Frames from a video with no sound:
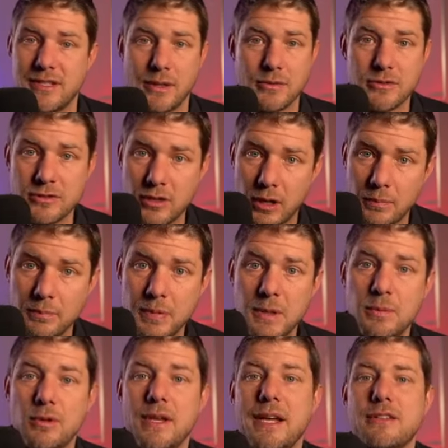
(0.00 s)
Now, some
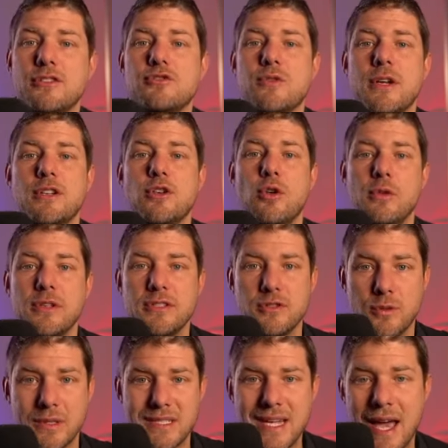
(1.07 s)
people like to train goalies
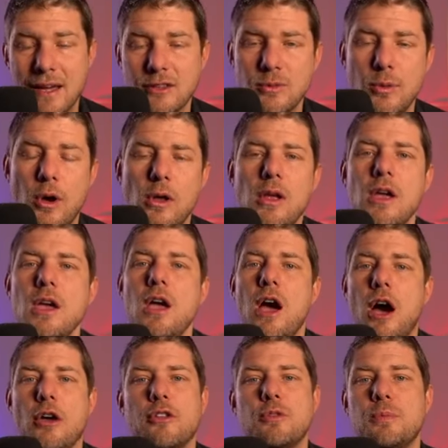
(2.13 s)
to attack the ball.
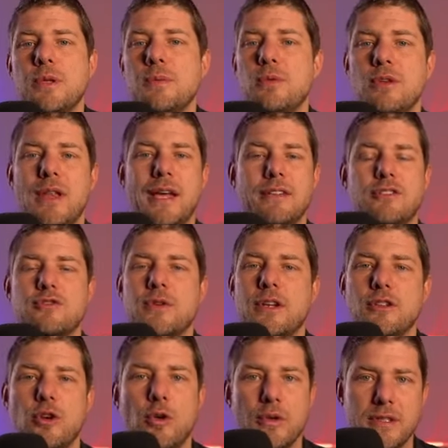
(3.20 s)
Other people like to
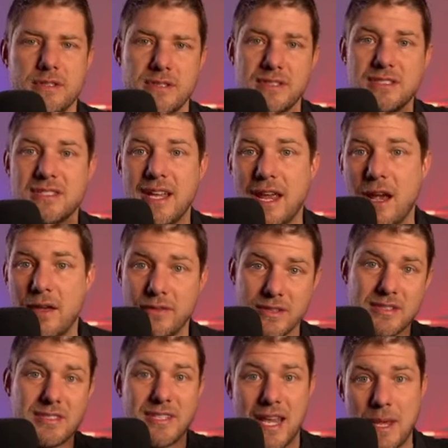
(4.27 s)
train goalies to stay on the
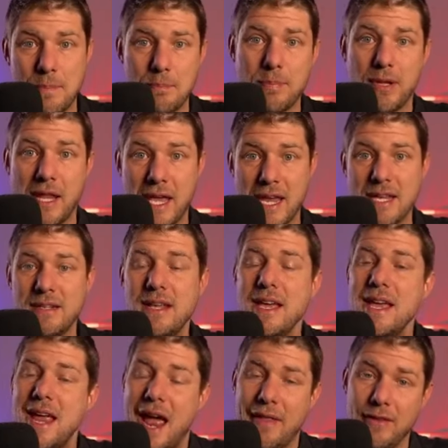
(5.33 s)
same plane
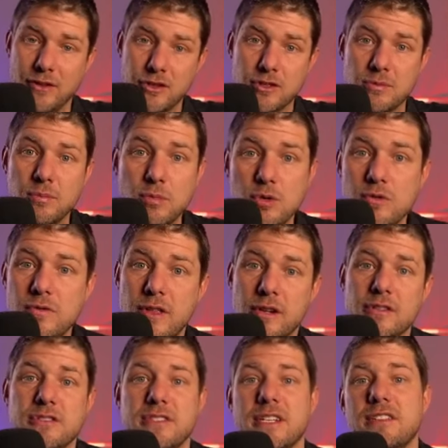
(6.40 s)
and then just move
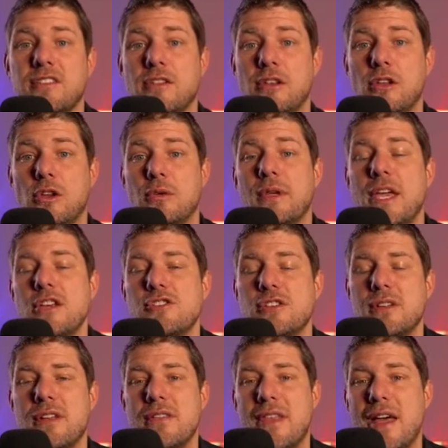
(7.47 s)
their stick to the
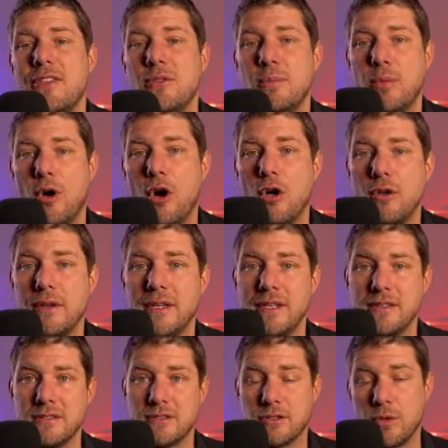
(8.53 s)
location that the ball
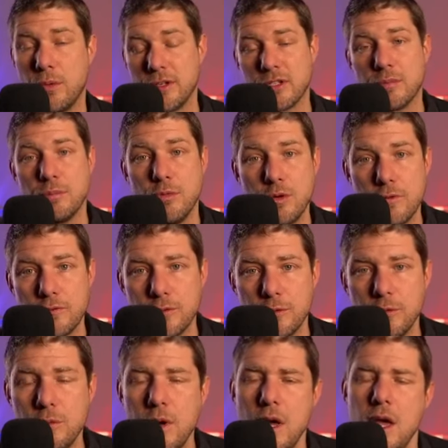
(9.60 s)
is going to move
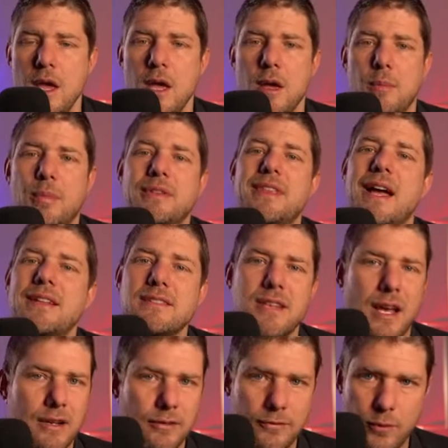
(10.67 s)
through. But that's
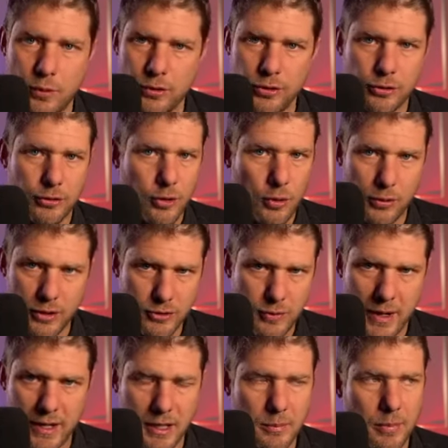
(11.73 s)
kind of for your goalie
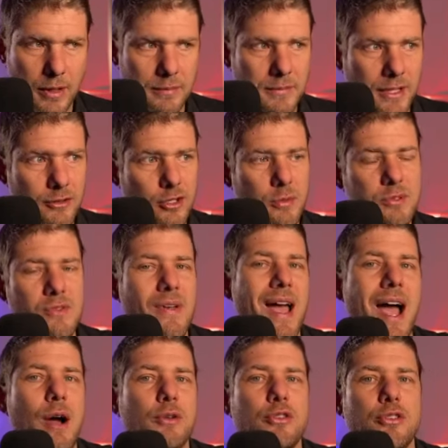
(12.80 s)
training. But in terms of
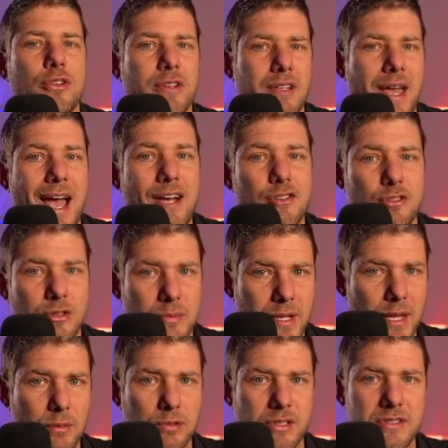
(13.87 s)
how you're going to actually
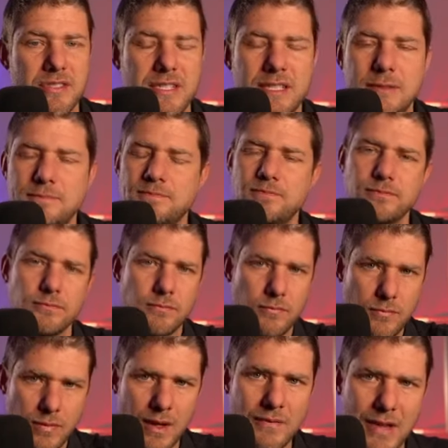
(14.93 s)
be able to see it,
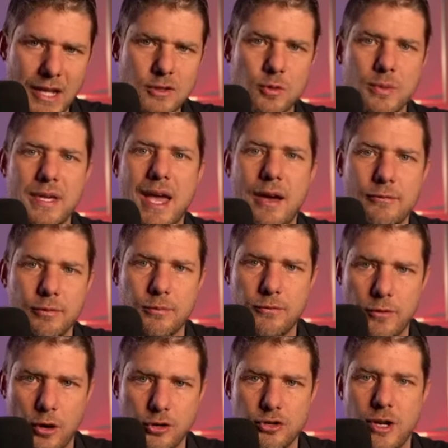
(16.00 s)
that's what we have from
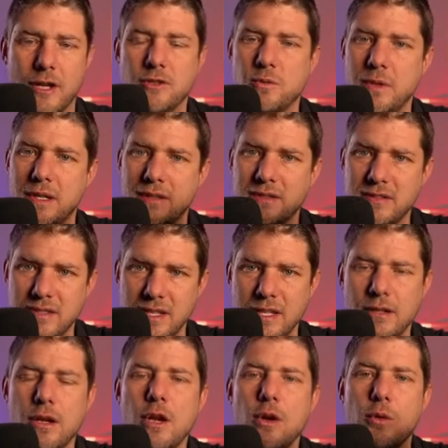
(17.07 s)
far shots. We can see
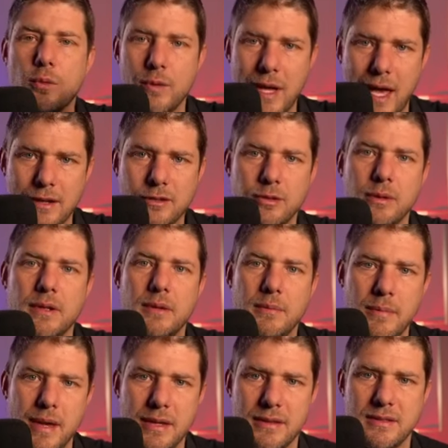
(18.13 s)
it, react to it,
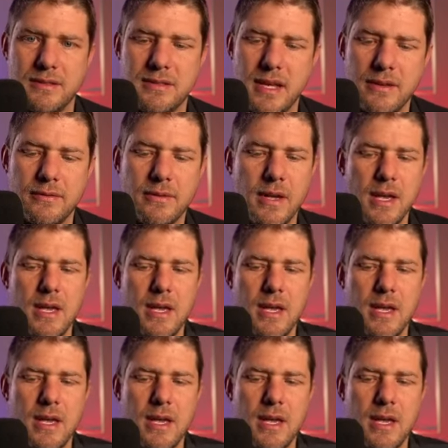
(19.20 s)
make the save.